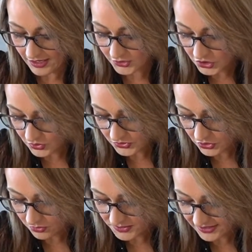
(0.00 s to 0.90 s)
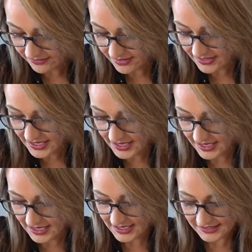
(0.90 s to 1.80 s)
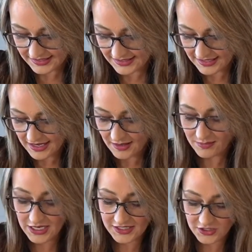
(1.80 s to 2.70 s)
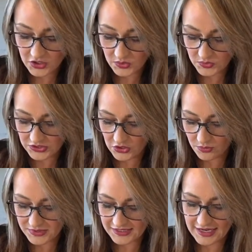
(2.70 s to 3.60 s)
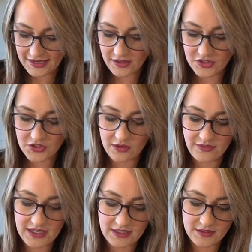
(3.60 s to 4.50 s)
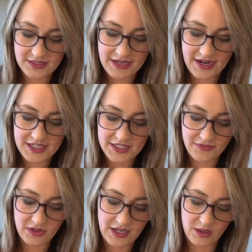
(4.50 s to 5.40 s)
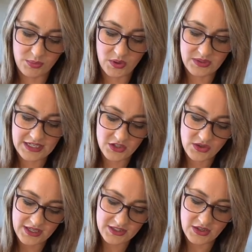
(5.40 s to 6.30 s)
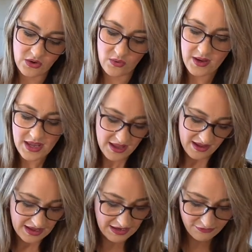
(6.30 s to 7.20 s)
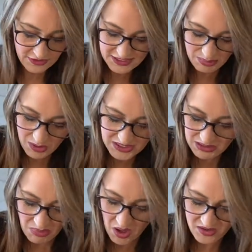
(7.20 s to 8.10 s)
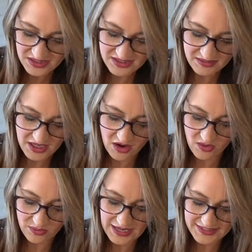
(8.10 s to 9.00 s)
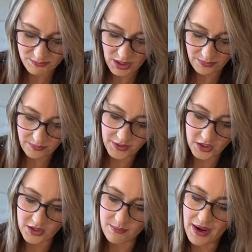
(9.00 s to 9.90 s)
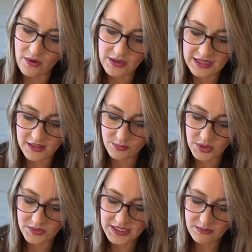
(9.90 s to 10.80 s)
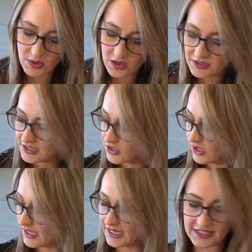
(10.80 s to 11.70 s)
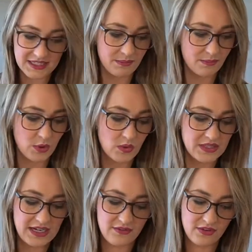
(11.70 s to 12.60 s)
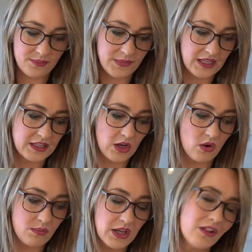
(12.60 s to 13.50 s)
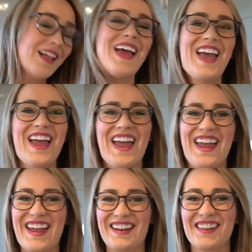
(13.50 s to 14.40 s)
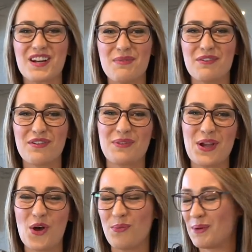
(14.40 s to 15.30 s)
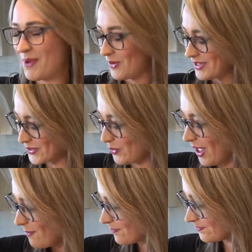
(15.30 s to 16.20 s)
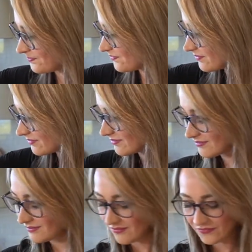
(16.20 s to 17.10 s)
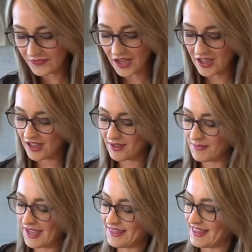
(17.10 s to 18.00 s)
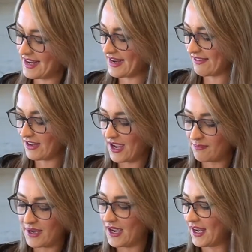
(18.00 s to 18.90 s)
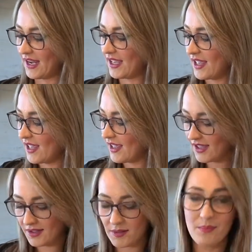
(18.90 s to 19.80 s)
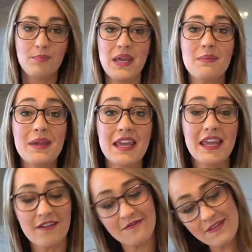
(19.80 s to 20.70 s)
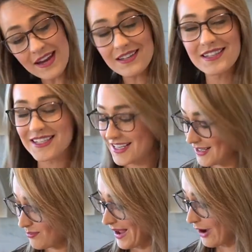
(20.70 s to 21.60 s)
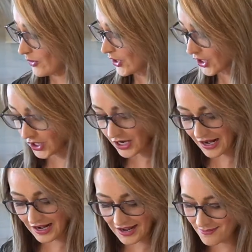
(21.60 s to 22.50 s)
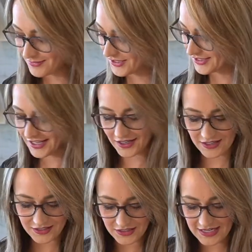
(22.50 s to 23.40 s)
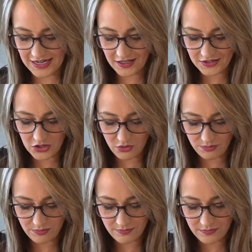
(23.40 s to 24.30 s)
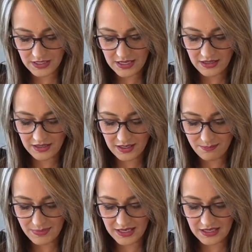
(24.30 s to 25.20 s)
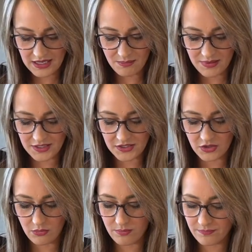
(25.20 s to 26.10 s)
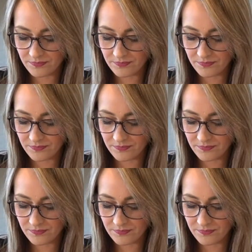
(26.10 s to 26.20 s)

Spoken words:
2 scoops of this, because 2 scoops is kind of the serving size for like a protein drink. So for these protein balls, you know, that's probably a good amount in the protein balls because you're gonna get some protein from like the oatmeal and a little bit from the almond milk as well. And then I've got my PB Fit powder. I'm just gonna take a scoop, like a big heaping scoop.